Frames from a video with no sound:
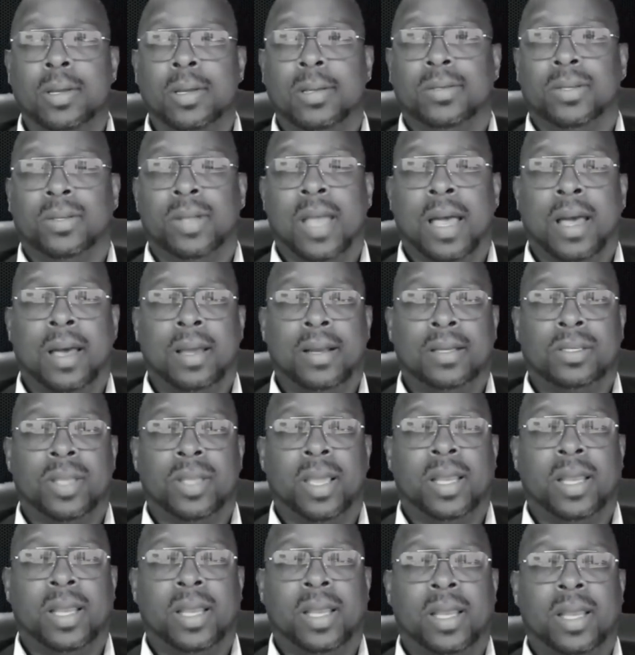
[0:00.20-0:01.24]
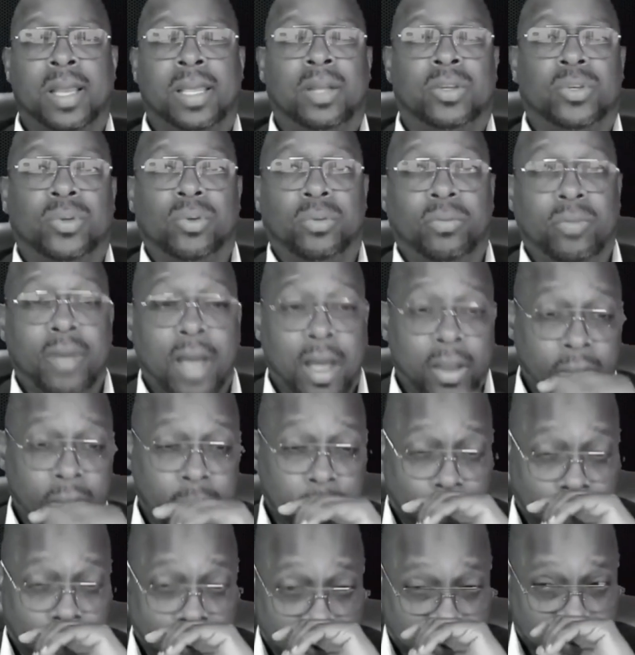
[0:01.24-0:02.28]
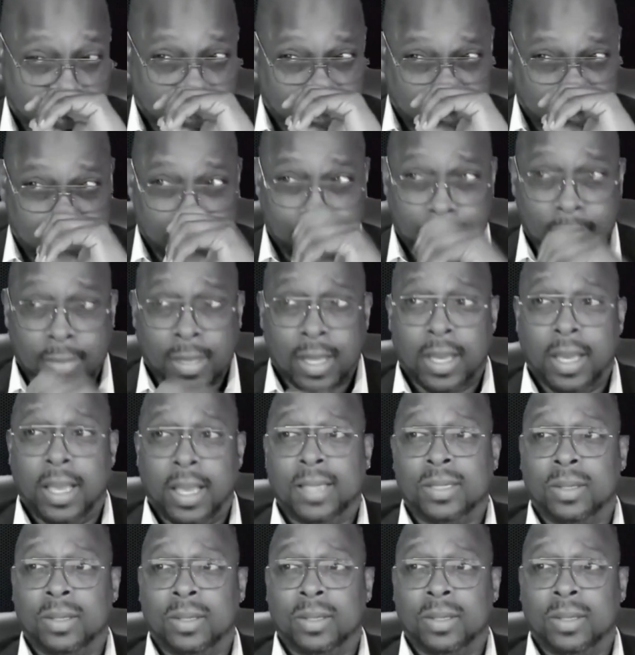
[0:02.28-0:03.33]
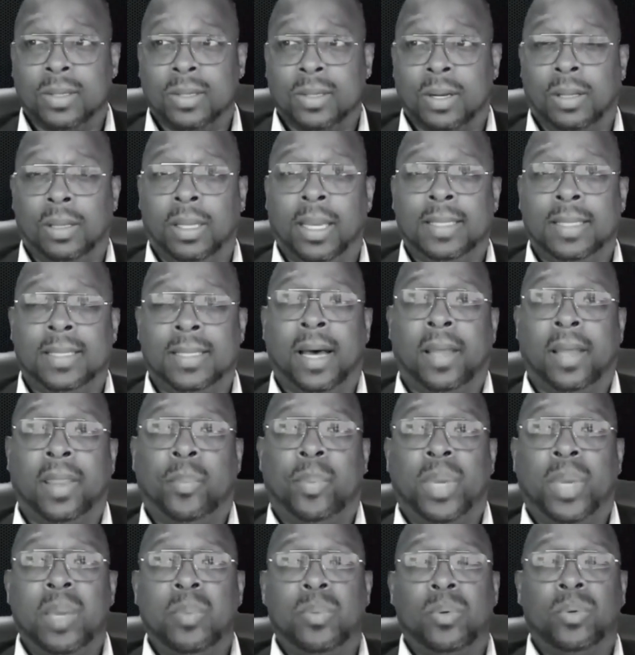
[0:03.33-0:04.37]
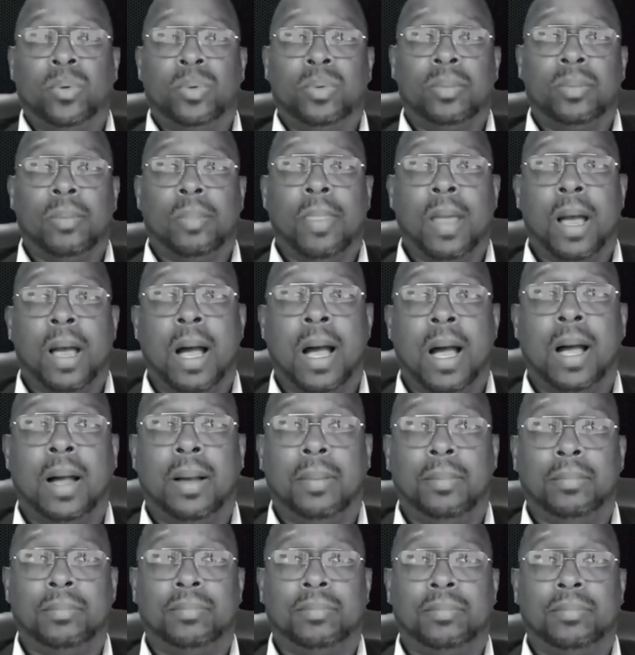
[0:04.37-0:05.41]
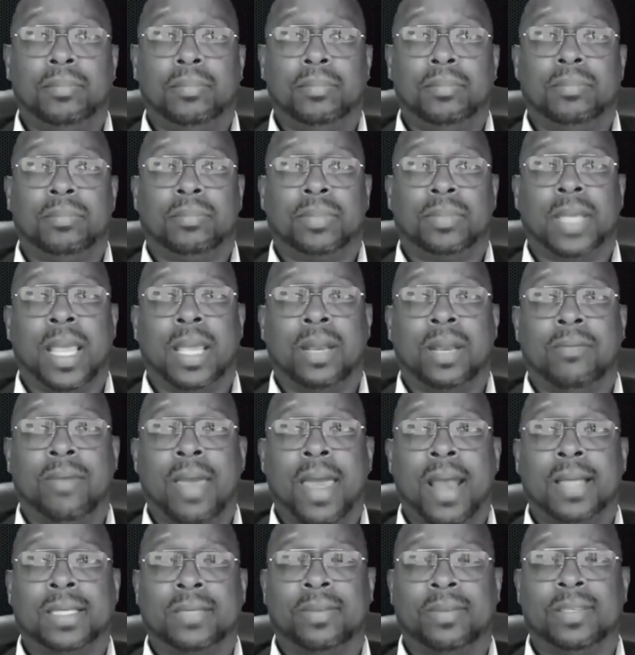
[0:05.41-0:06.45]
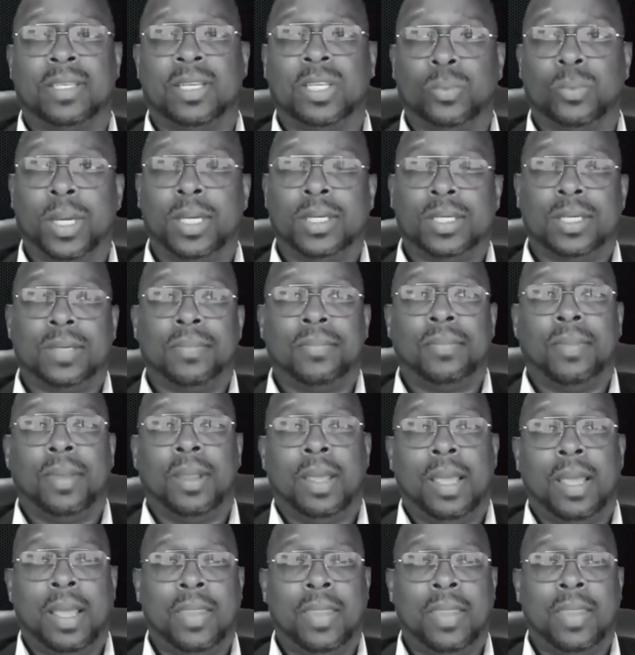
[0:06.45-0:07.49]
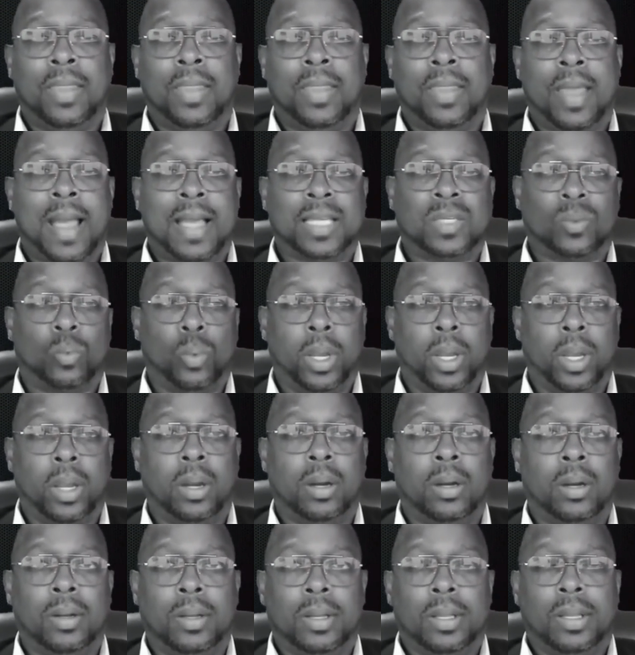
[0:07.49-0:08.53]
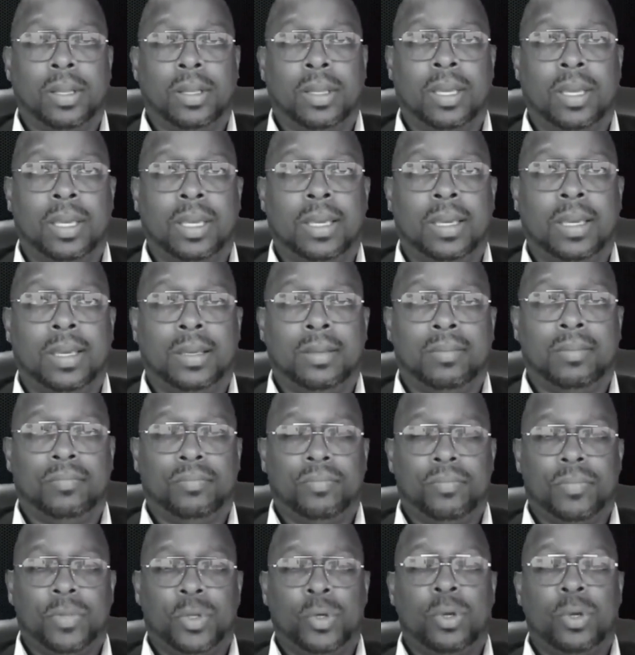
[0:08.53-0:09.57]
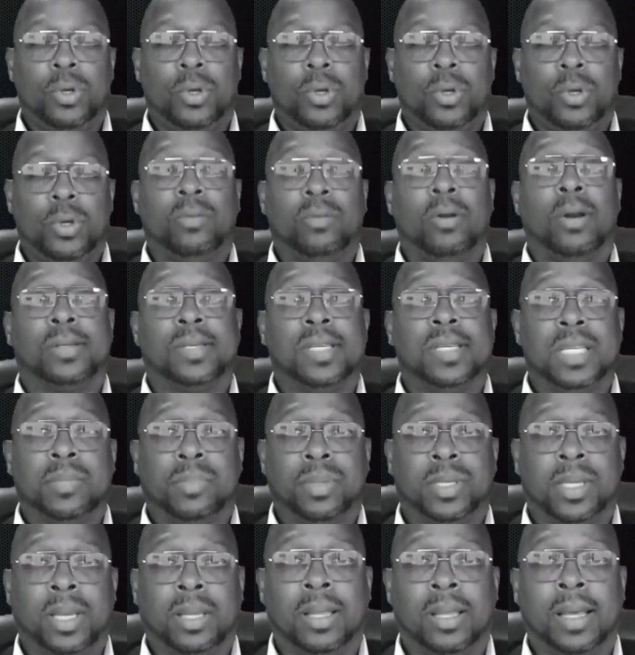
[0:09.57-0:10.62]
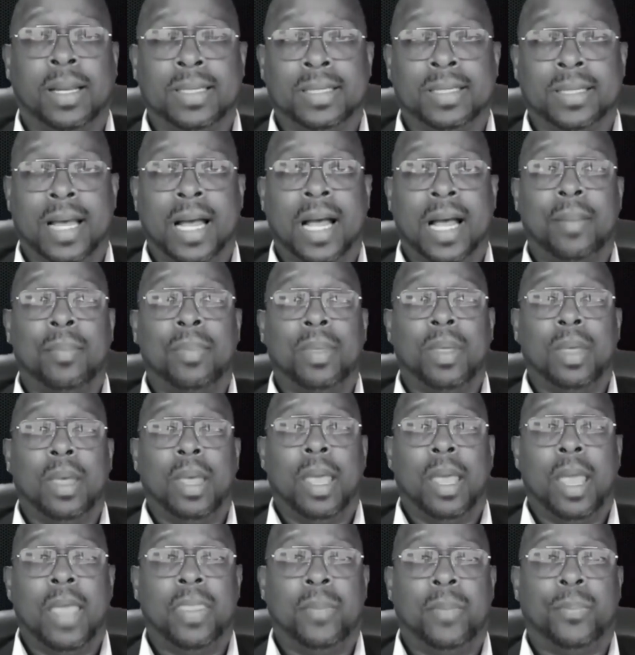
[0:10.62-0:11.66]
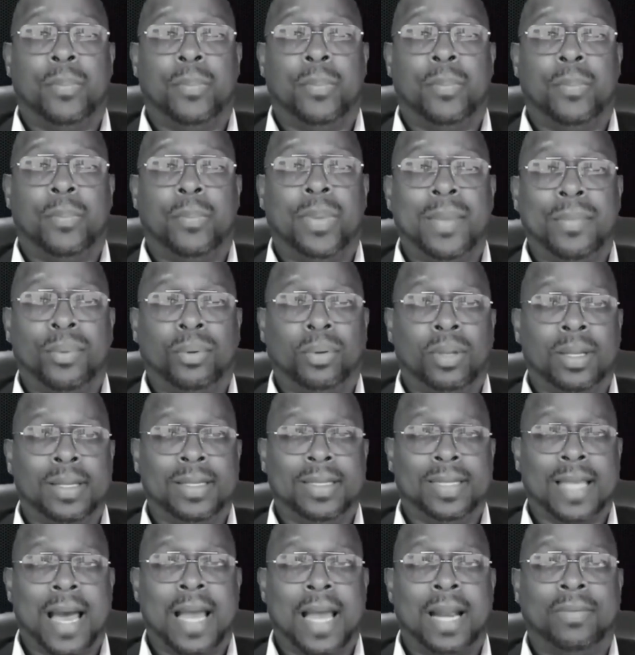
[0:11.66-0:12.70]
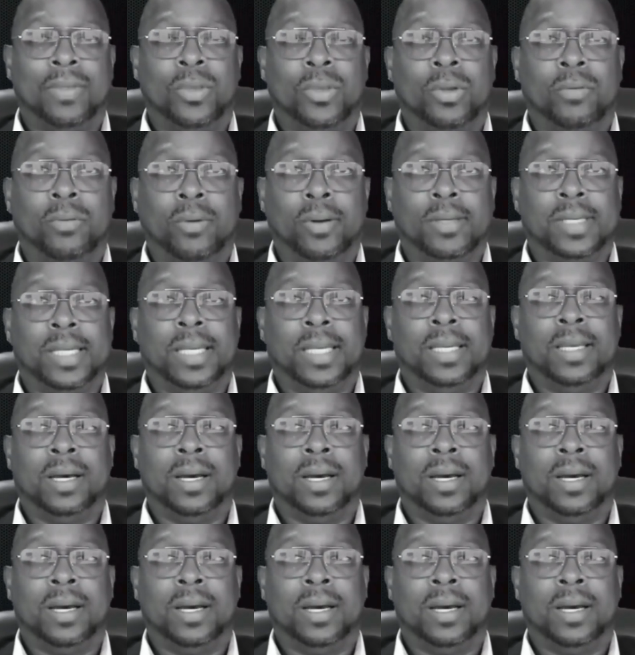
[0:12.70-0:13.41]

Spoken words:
So not understanding your true value, your worth, is going to lead to other people taking advantage of the situation. And that's where the universities, in particular at this time, and the people inside of the university need to